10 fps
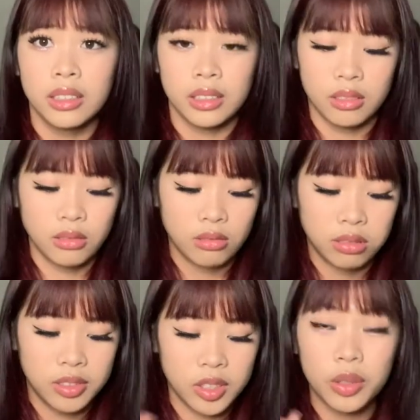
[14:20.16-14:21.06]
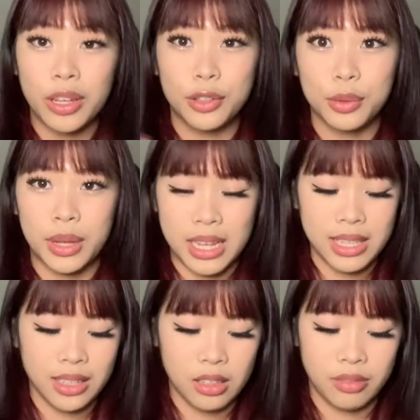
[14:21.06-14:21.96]
Oh, it's okay, I
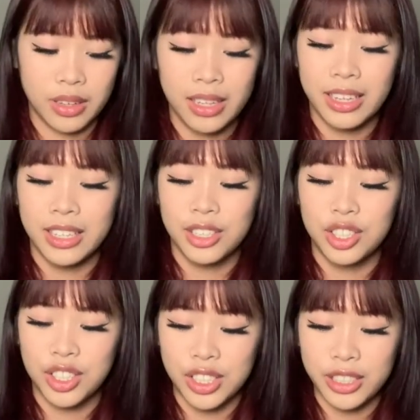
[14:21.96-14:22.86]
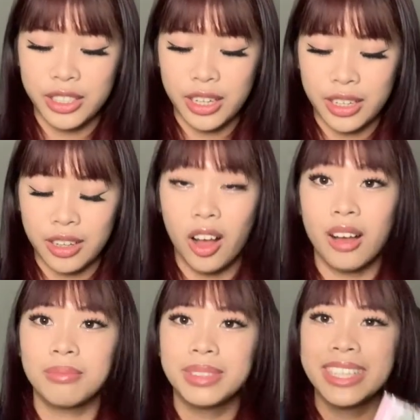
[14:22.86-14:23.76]
still love it. She
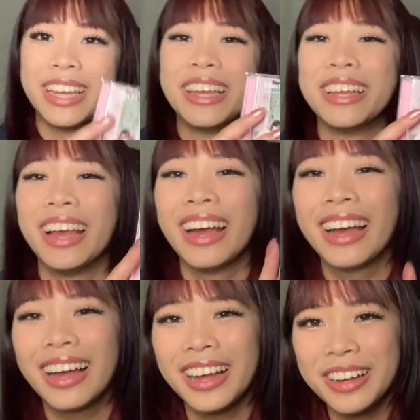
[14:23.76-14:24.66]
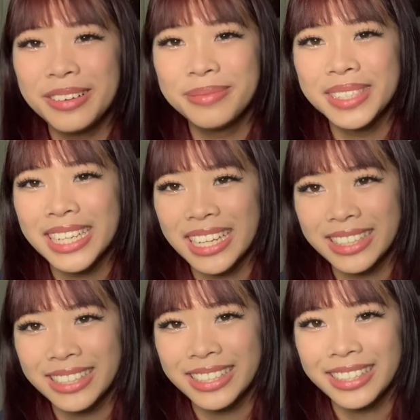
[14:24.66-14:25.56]
got me
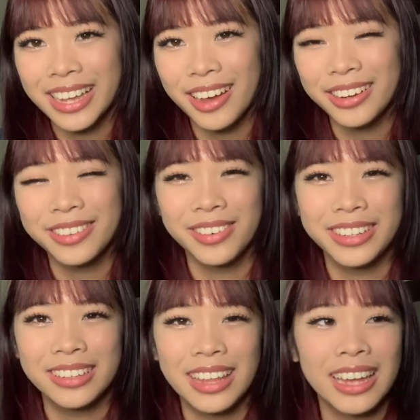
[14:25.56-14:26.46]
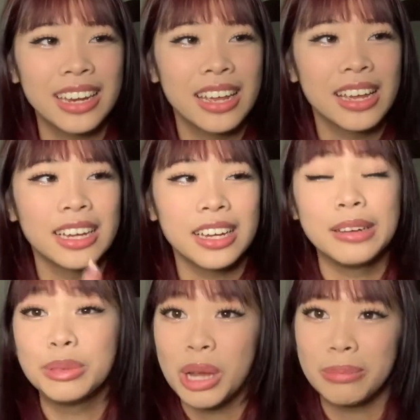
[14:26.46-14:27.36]
TXT's Chaotic Wonderland
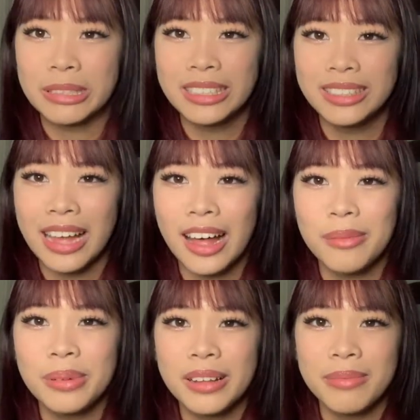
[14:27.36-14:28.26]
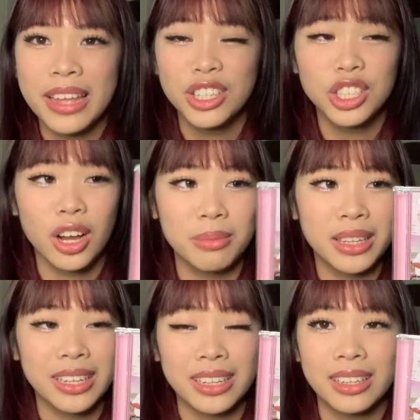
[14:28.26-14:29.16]
Japanese album, and she got me
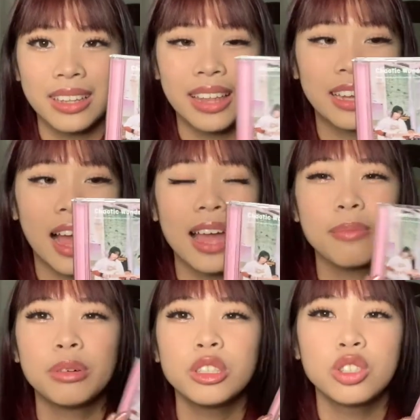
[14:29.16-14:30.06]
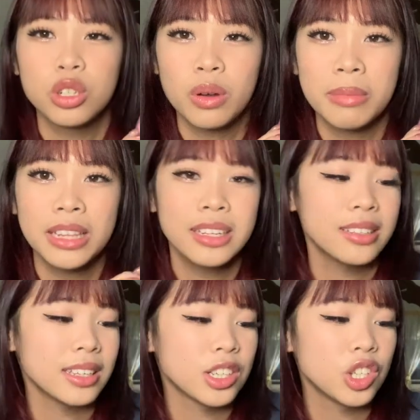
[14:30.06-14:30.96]
the, like, I put two on my
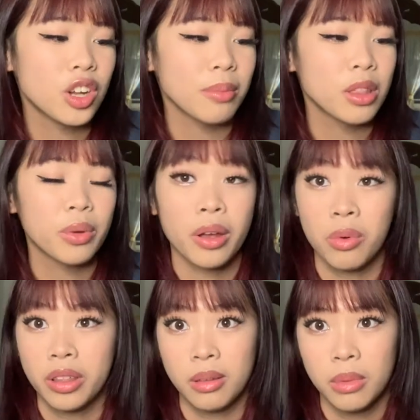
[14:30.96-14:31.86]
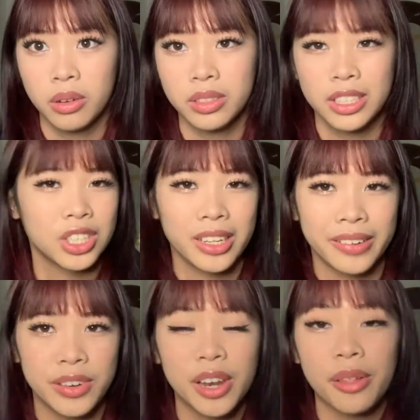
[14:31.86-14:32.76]
list and she got me the one I wanted the most, and she didn't
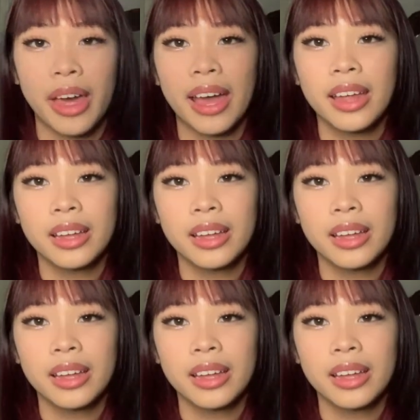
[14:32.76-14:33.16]
even know that.